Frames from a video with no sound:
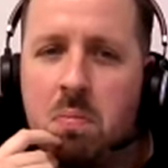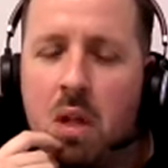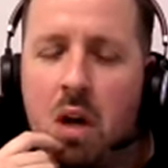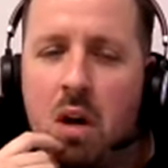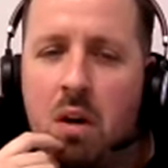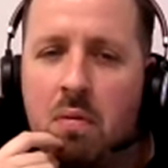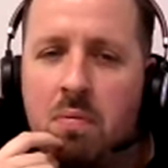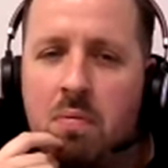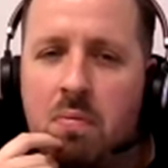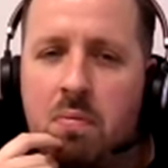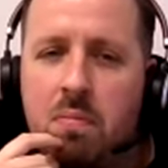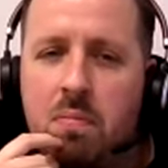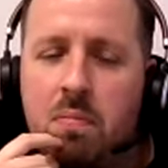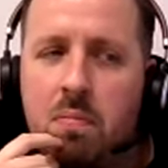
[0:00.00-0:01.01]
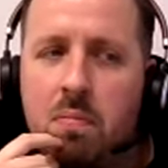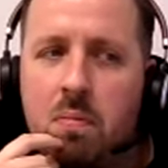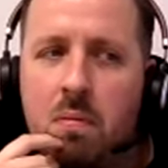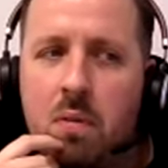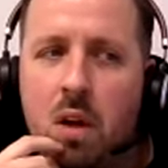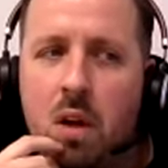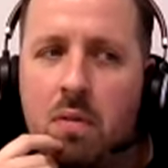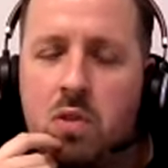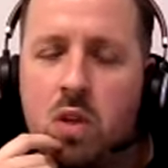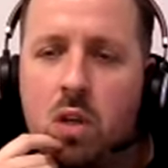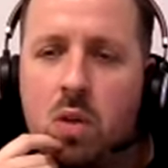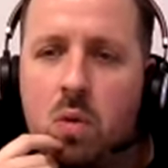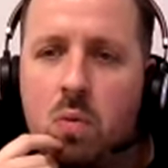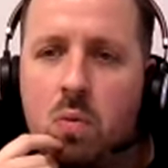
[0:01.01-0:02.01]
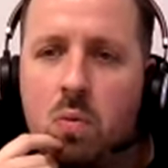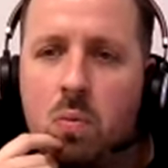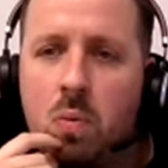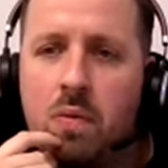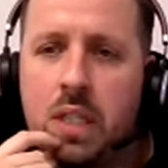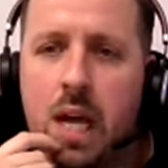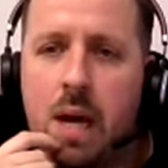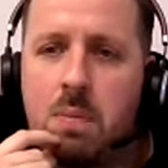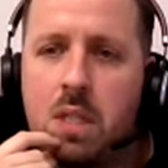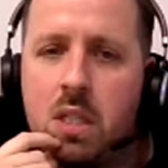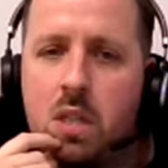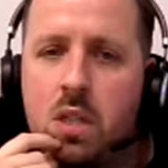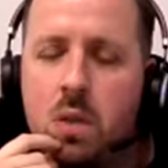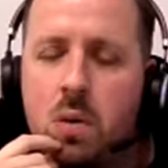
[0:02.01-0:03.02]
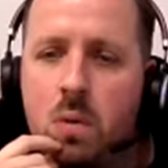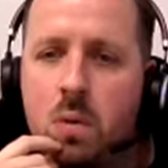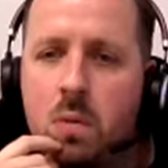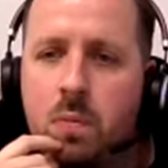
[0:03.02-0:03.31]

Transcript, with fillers: that I've that I've struggled with adapting to.